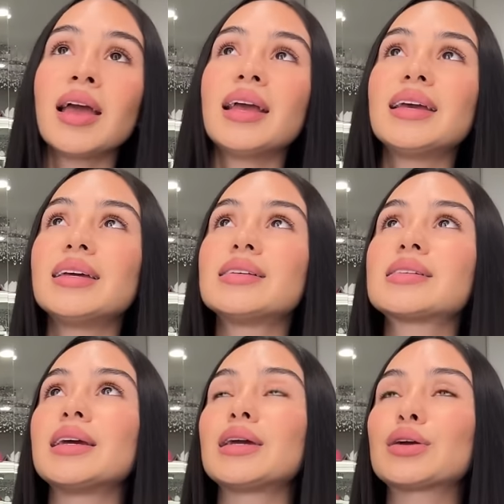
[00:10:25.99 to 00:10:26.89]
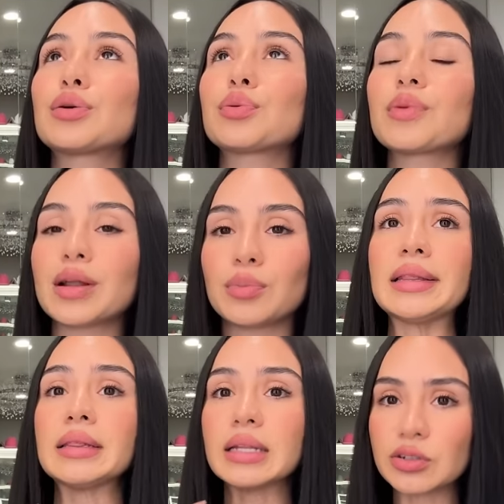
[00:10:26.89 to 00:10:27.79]
is
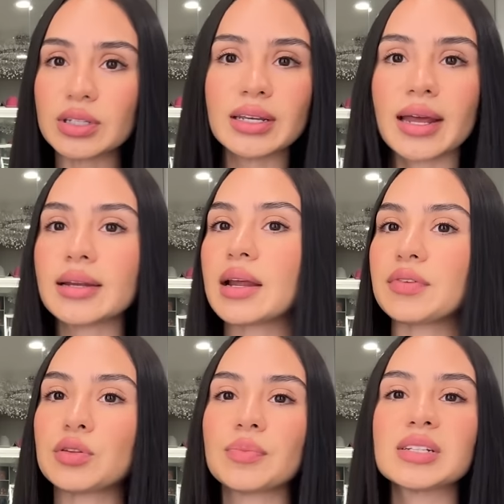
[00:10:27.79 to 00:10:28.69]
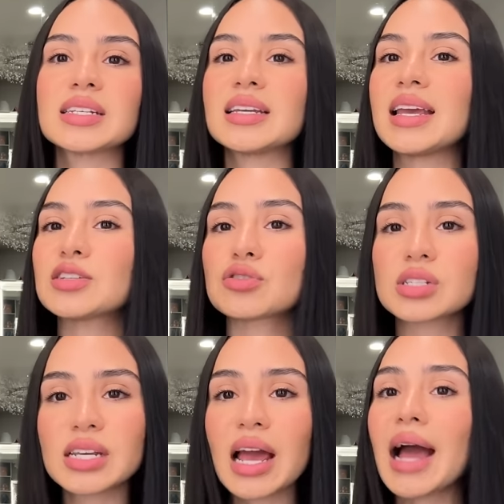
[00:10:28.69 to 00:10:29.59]
incredible. Literally get it every 3 months.
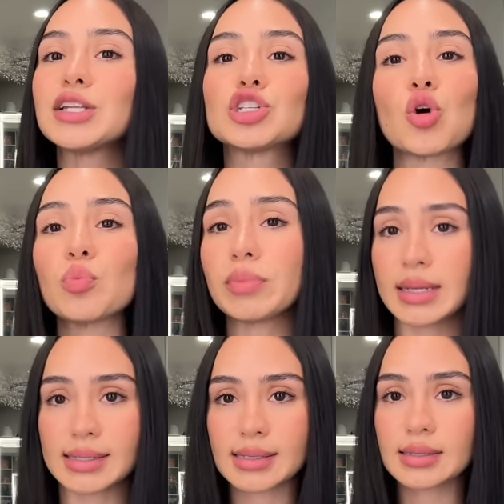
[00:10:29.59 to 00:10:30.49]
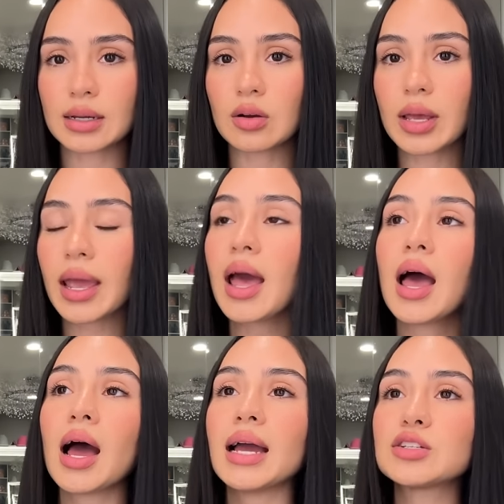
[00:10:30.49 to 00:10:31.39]
ESOC, I don't miss, okay?
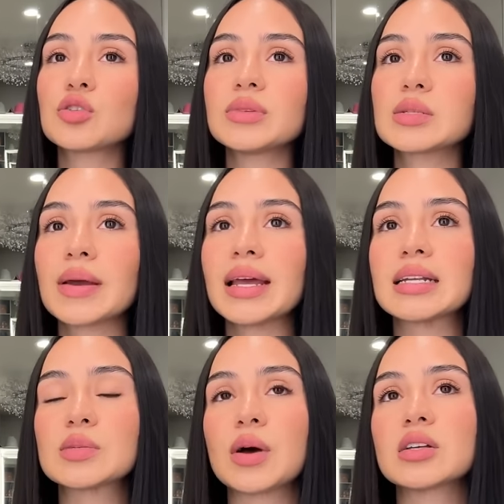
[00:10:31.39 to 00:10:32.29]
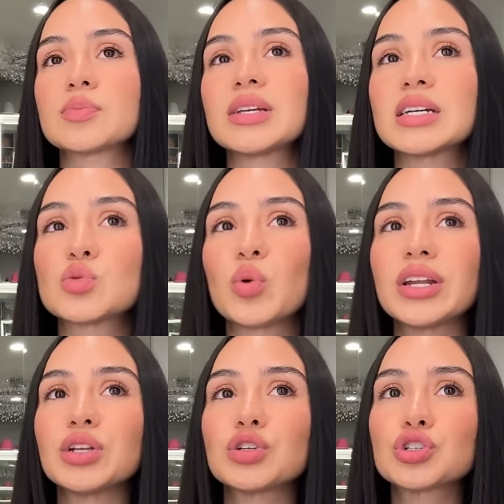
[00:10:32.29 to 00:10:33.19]
I don't miss my head spas, because what
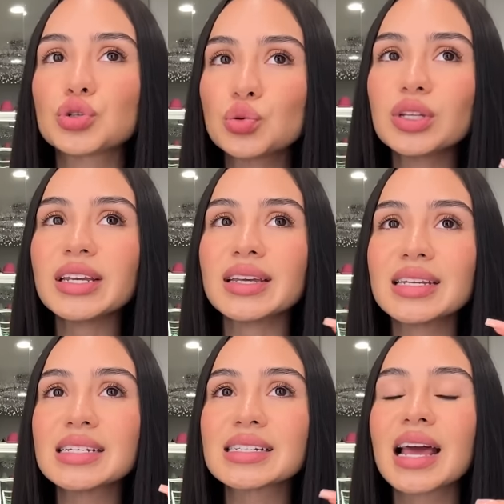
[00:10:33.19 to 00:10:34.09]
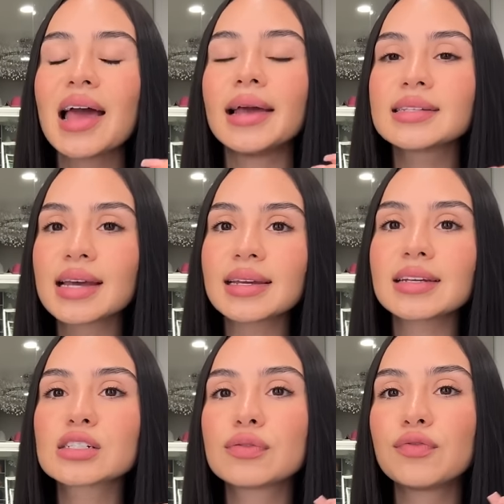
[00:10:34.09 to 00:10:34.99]
it truly is, it's like
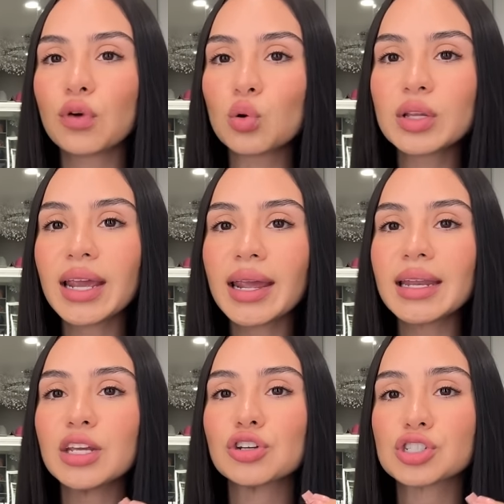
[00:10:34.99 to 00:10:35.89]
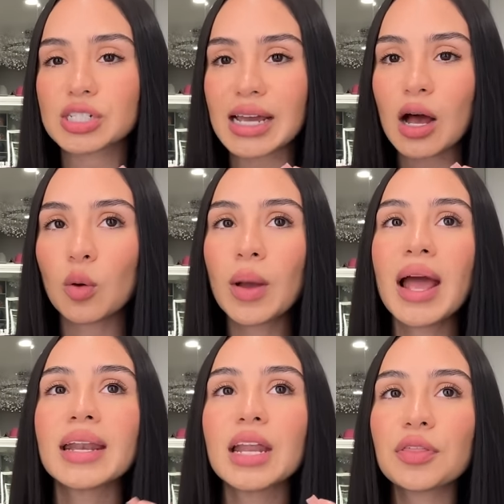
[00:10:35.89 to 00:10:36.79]
exfoliating your scalp.
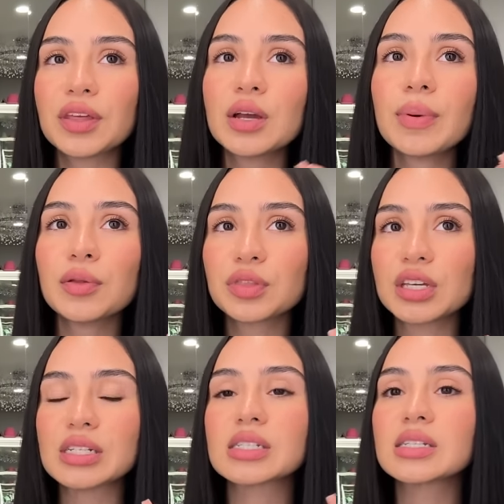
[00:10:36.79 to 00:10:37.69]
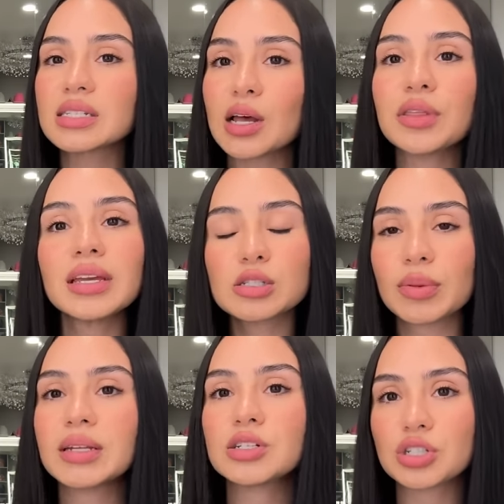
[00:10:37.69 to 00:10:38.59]
Now think about this. This is how they
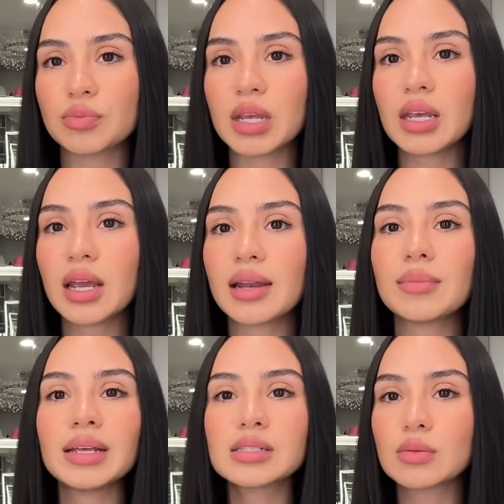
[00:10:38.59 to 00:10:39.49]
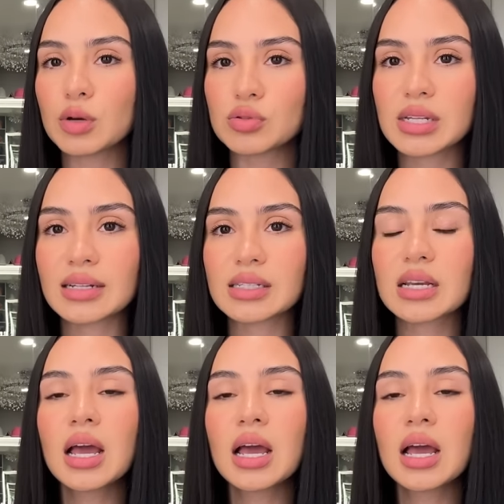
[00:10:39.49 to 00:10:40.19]
explained it to me, and it makes the most sense.